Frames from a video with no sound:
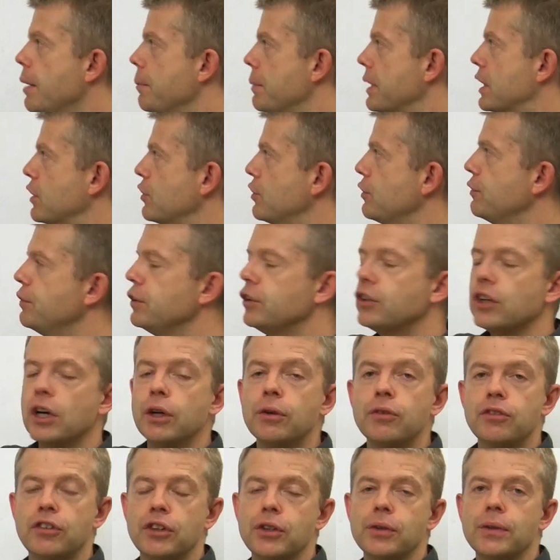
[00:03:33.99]
Because if you
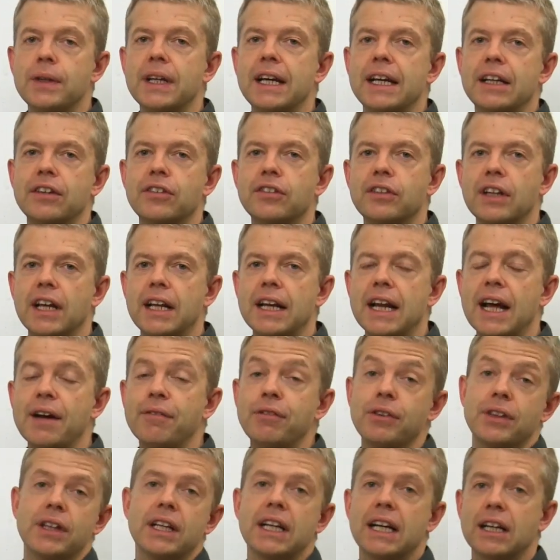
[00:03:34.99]
don't do this, then
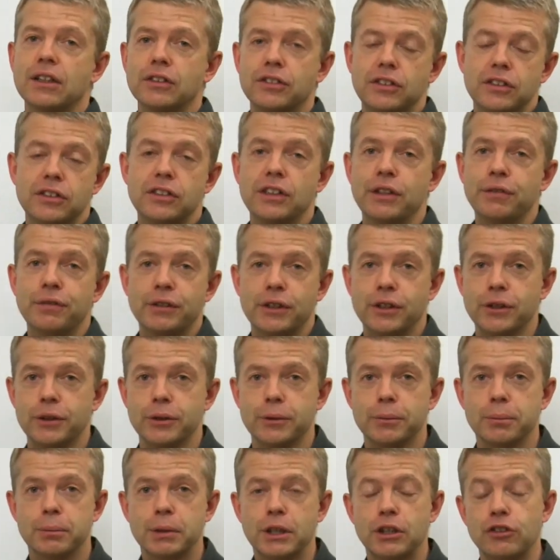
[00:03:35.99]
everything else is
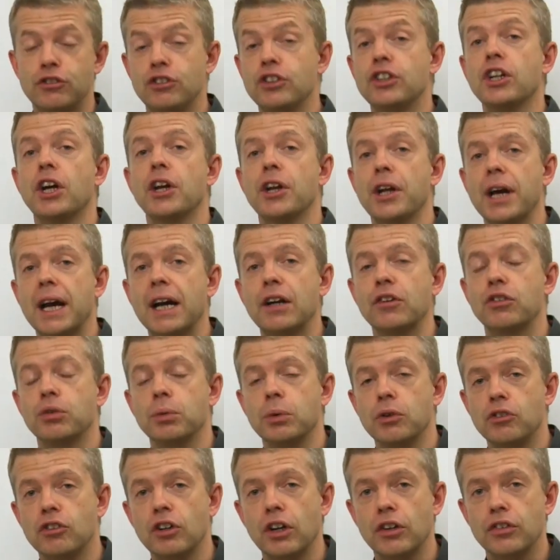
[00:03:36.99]
difficult because you don't know how
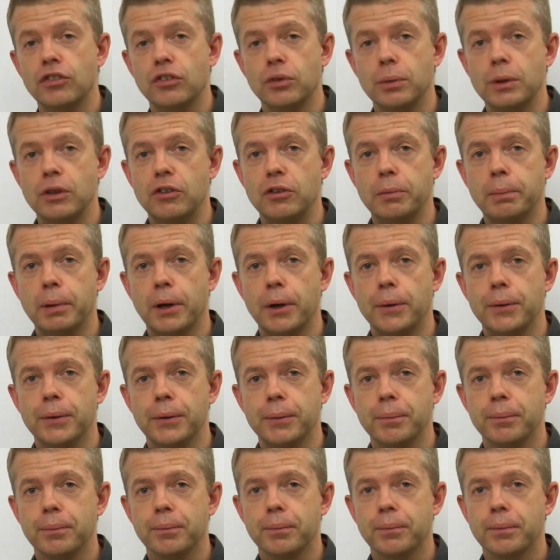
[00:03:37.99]
to adjust to each
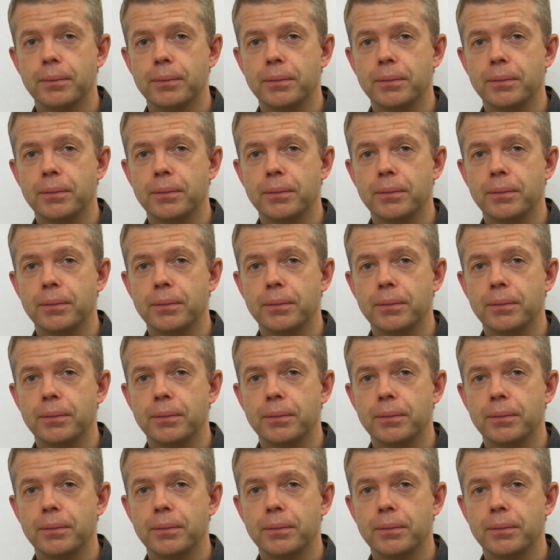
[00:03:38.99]
opponent.